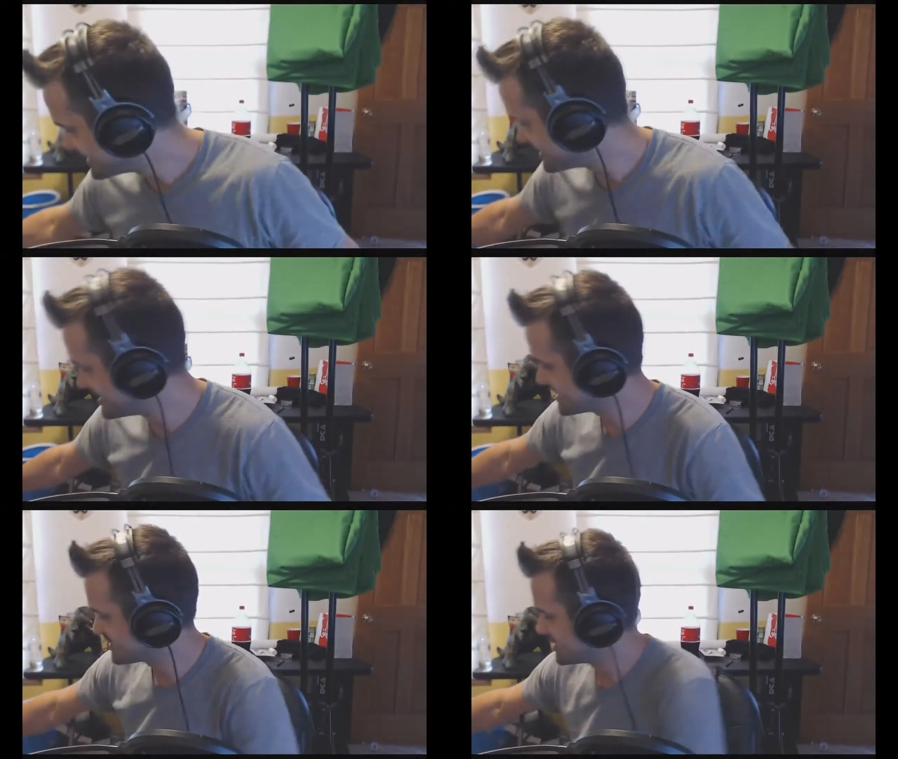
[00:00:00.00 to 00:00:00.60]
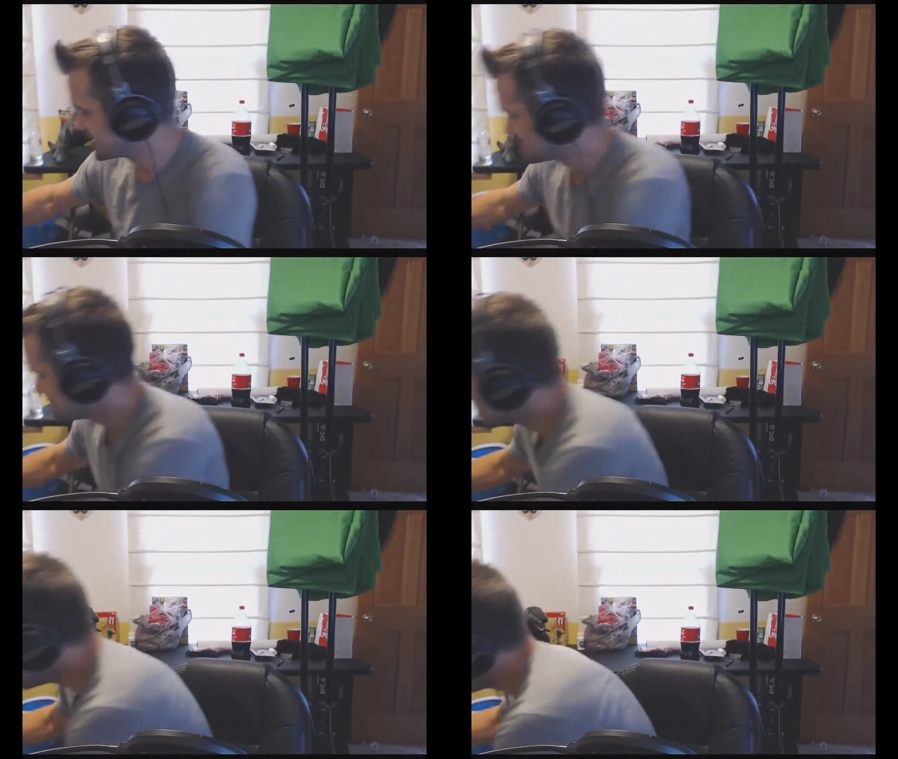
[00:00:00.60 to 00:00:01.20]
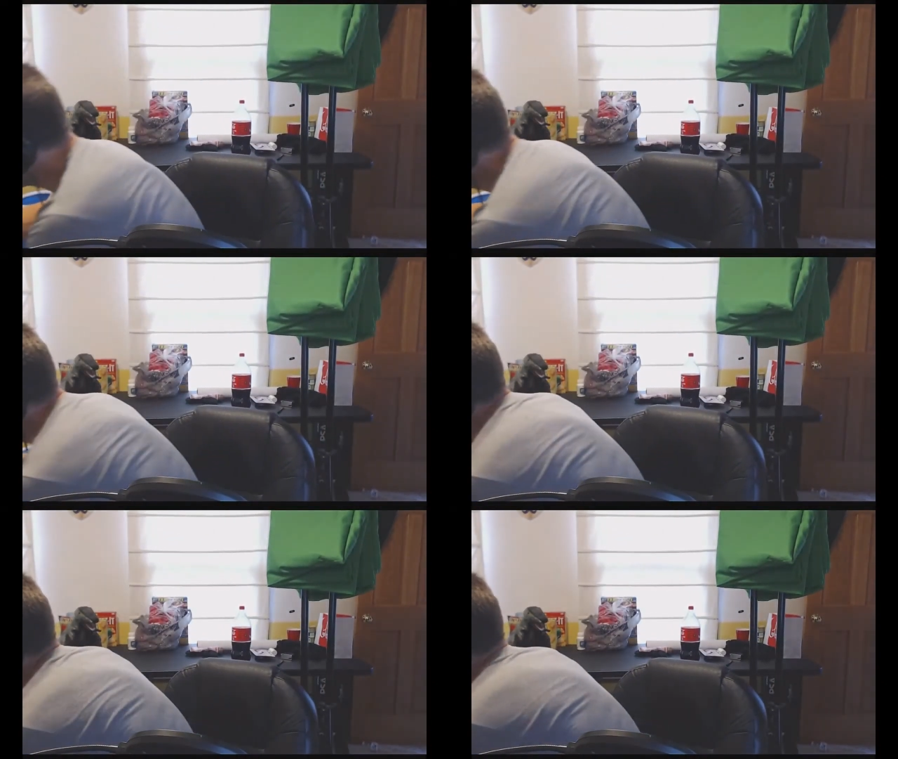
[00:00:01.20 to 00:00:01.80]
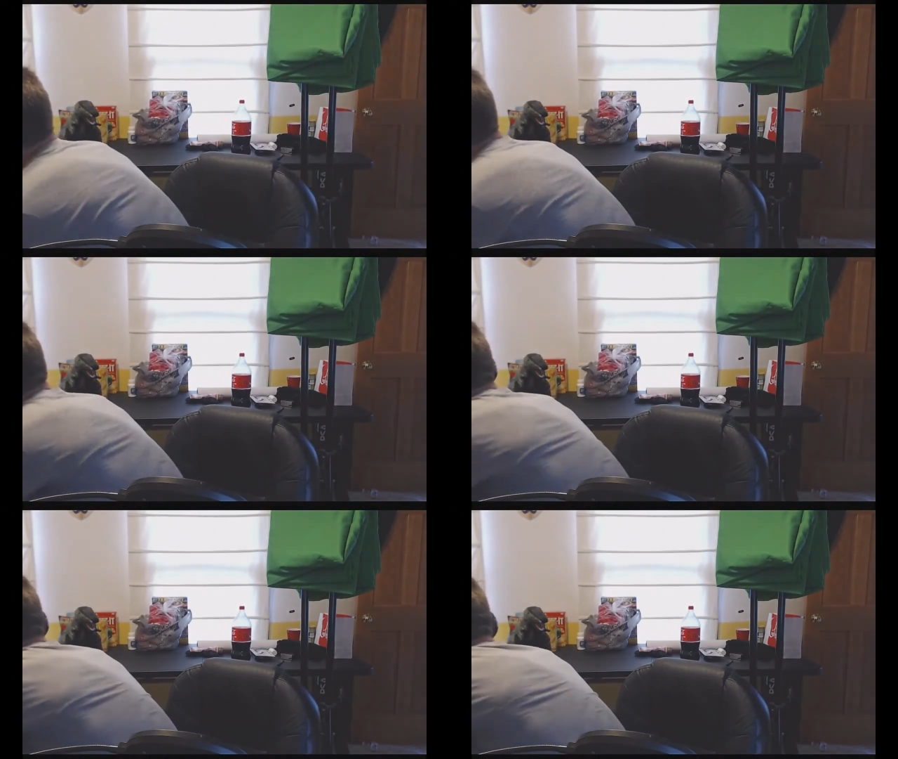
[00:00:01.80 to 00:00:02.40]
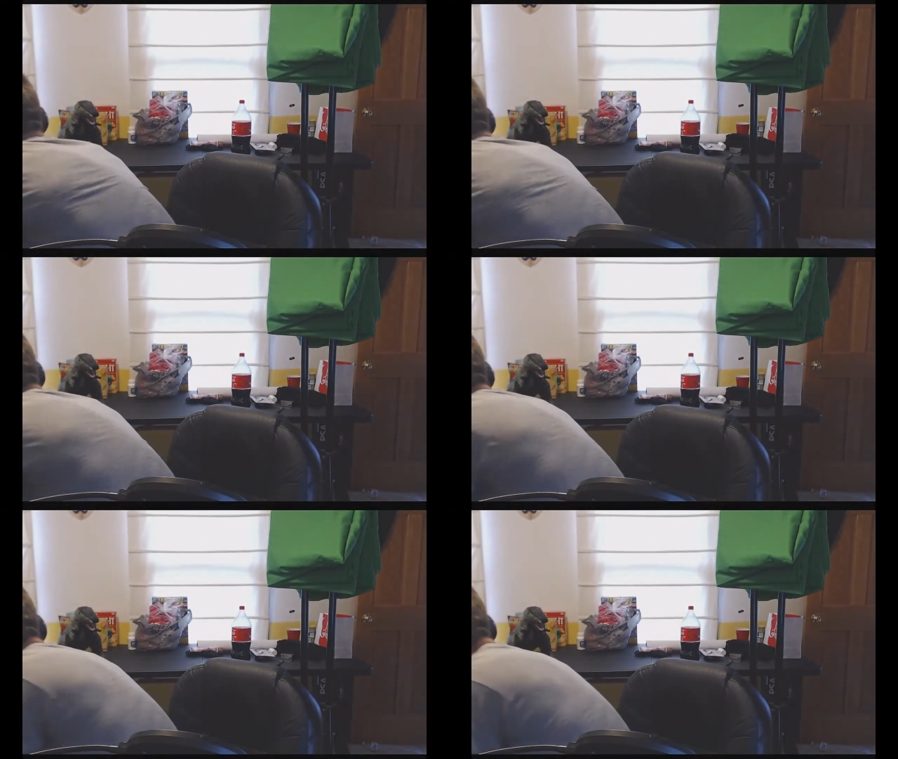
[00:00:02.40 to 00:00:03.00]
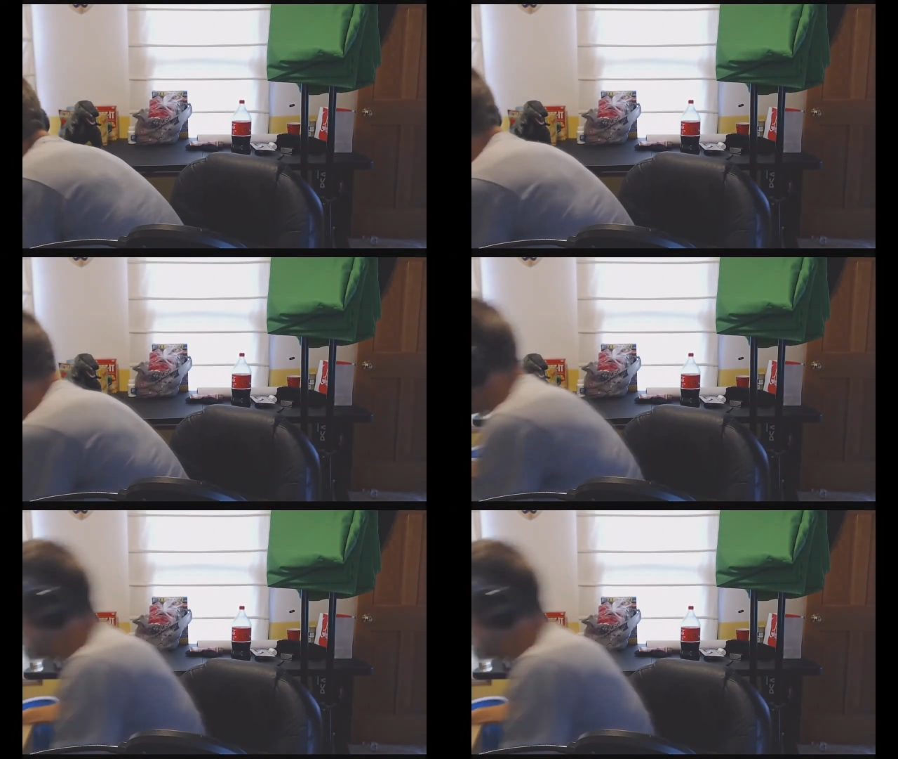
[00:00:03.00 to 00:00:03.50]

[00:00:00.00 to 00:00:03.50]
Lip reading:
Nobody's mouth can be seen.